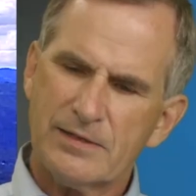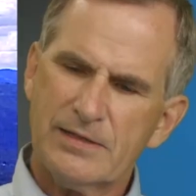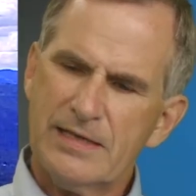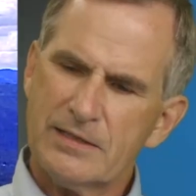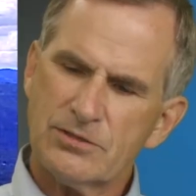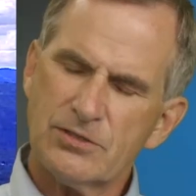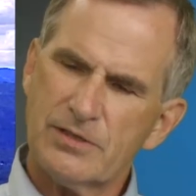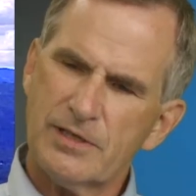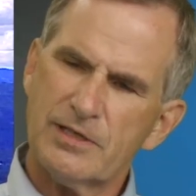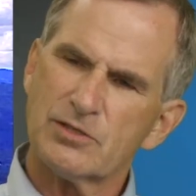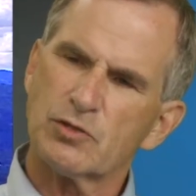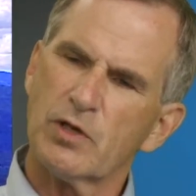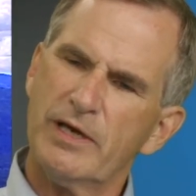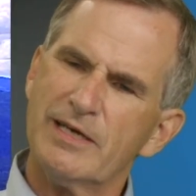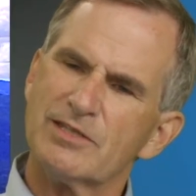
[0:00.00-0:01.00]
density
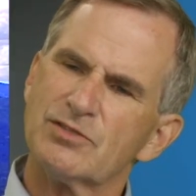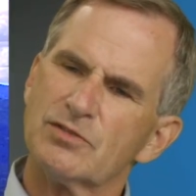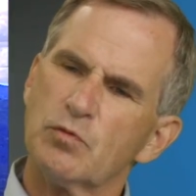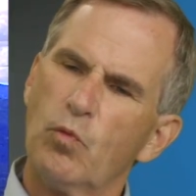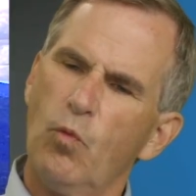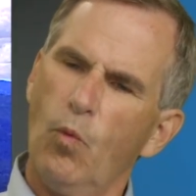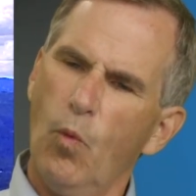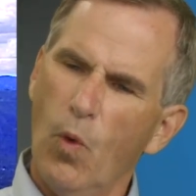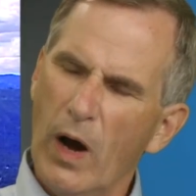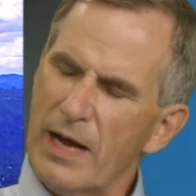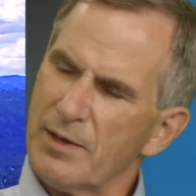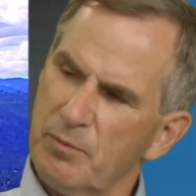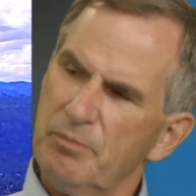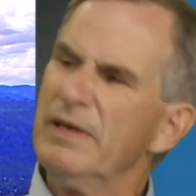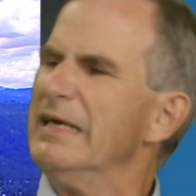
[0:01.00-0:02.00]
is, is
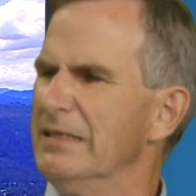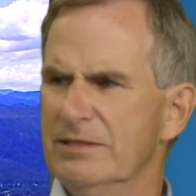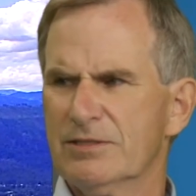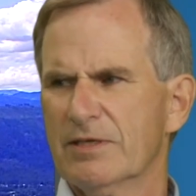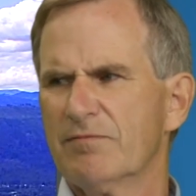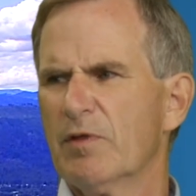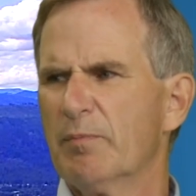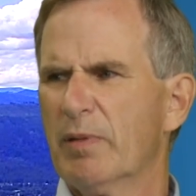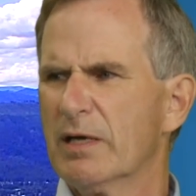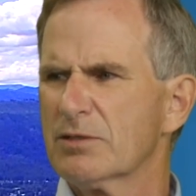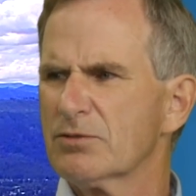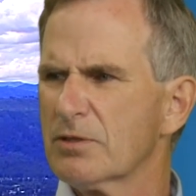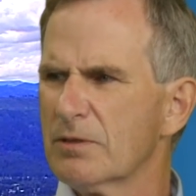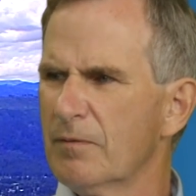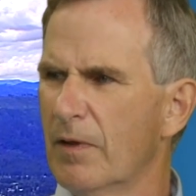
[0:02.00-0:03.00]
one piece of the
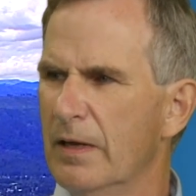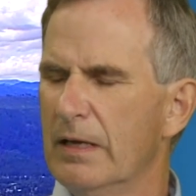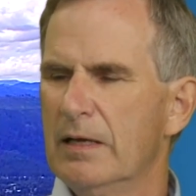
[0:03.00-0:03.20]
puzzle.